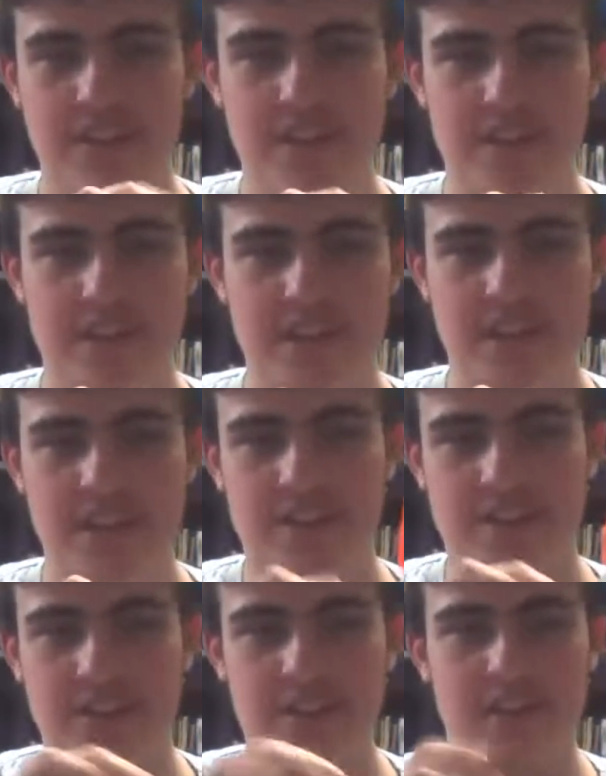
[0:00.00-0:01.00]
Just today,
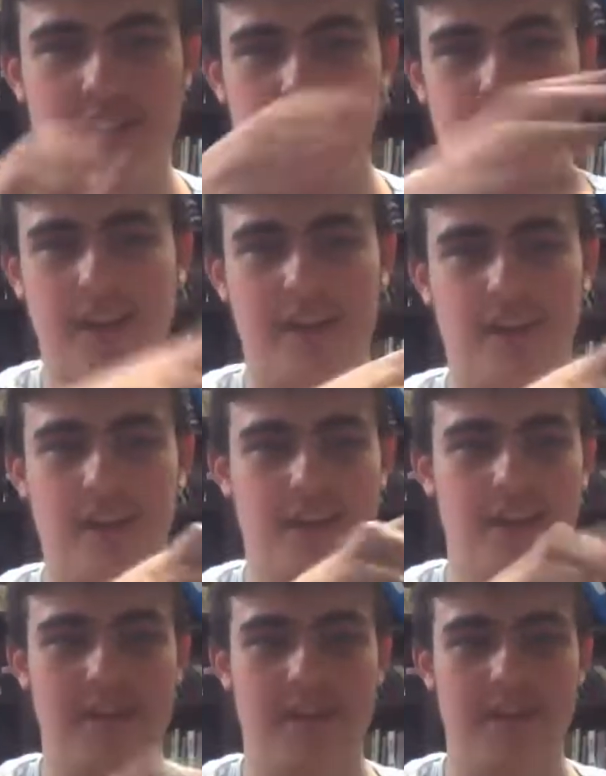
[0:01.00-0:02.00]
actually, in the mail.
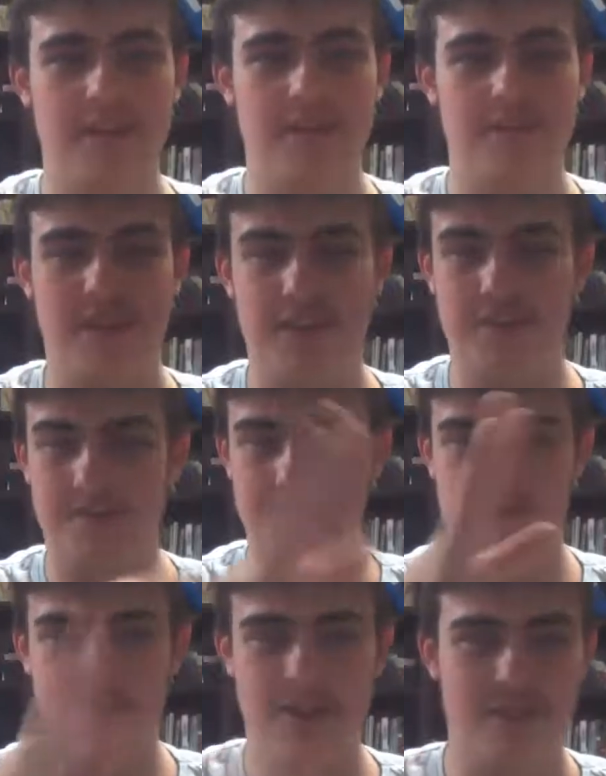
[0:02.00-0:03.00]
Have some
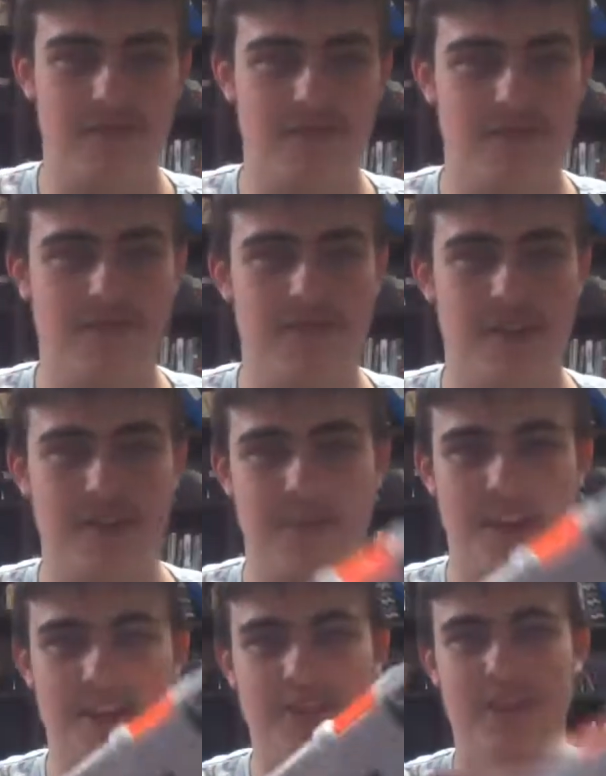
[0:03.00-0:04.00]
random
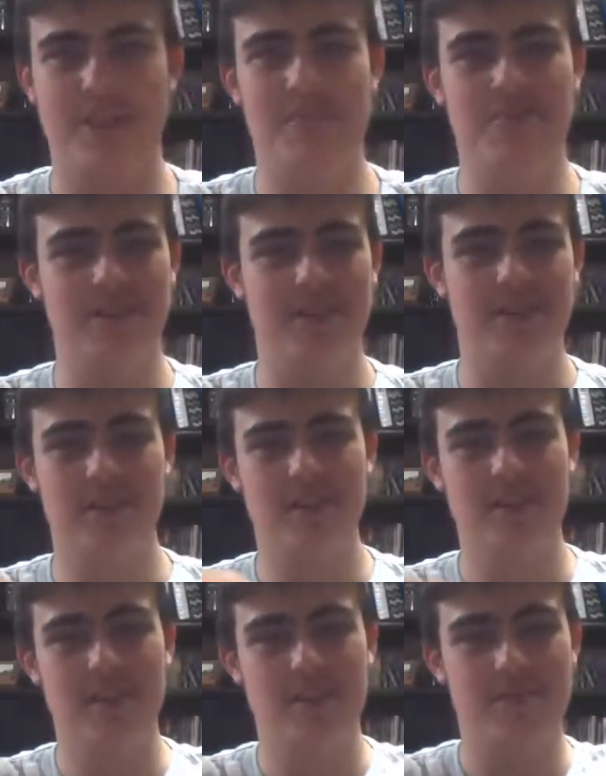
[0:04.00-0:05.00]
headshot ammo on here.
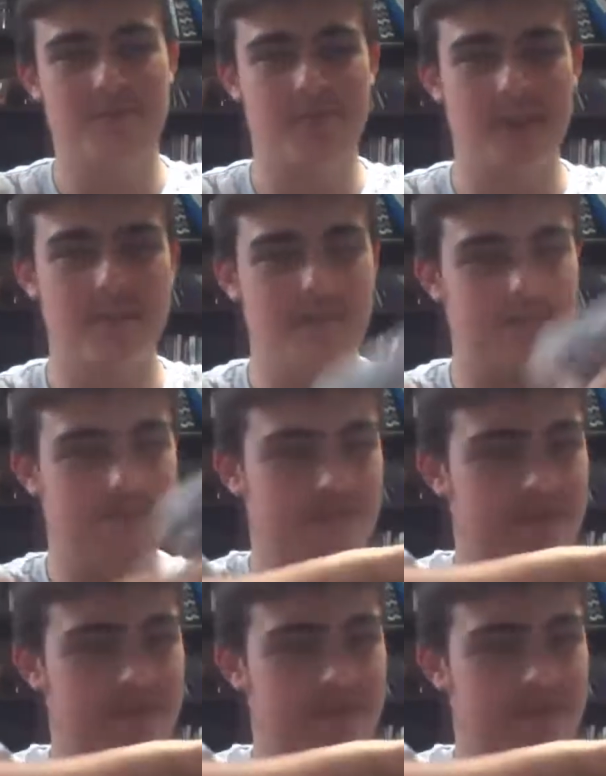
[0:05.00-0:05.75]
But,